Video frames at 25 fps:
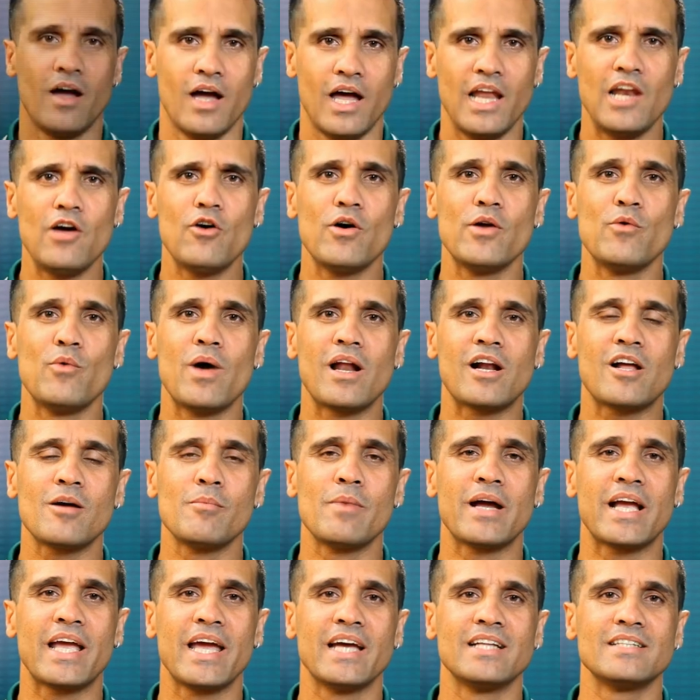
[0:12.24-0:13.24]
Hello and
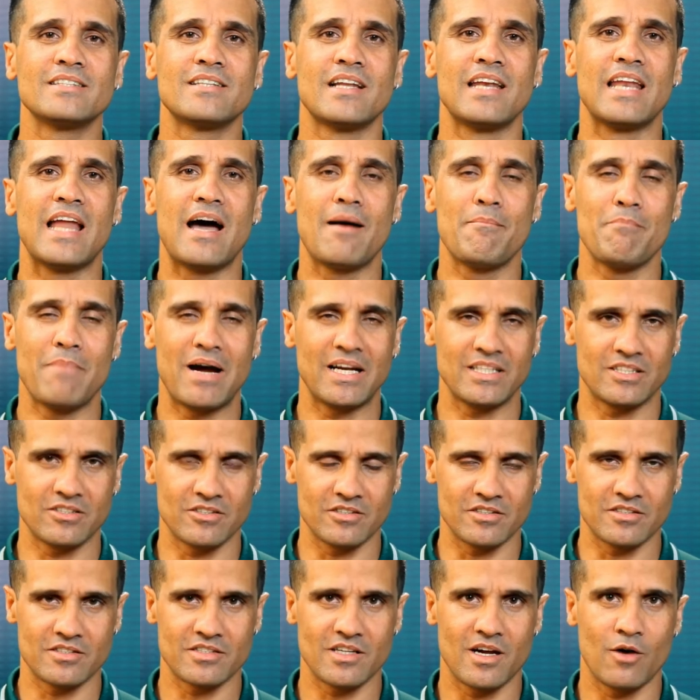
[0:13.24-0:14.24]
welcome again to Lab
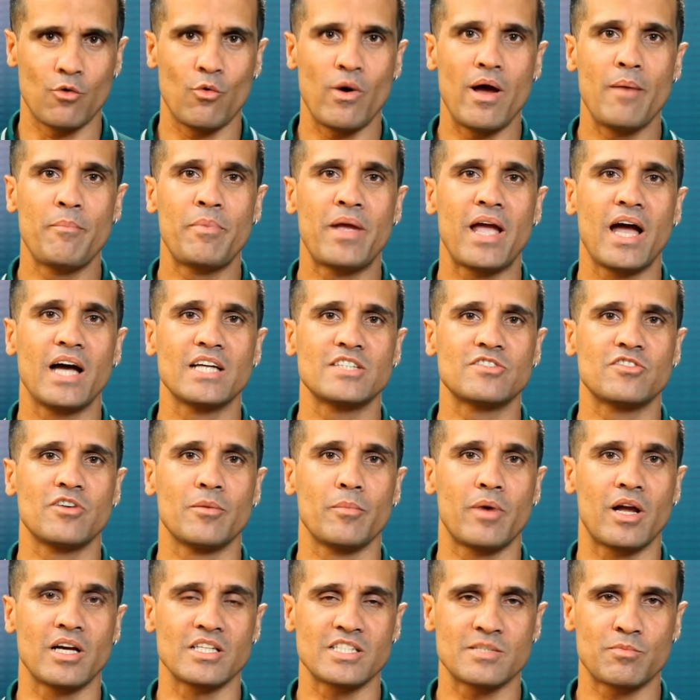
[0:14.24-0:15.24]
Matters, a webcast
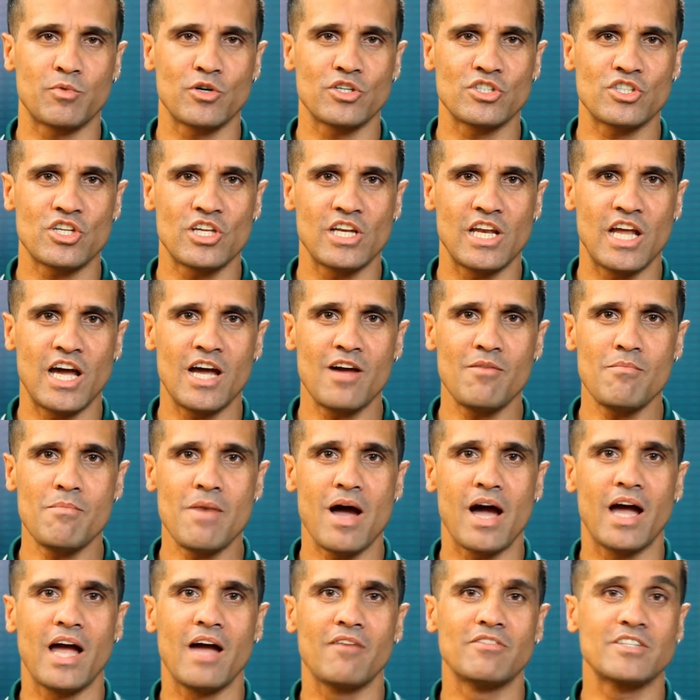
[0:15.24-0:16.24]
from Kaspersky
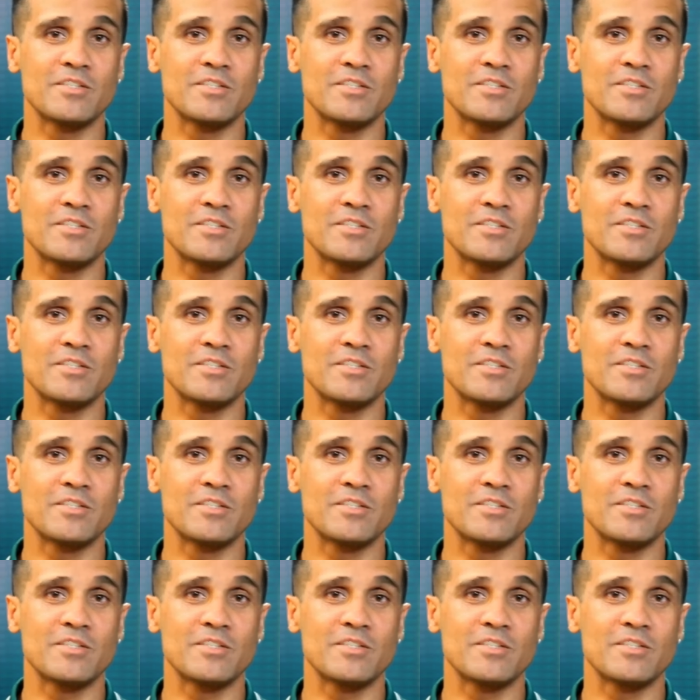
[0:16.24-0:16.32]
Lab. I have a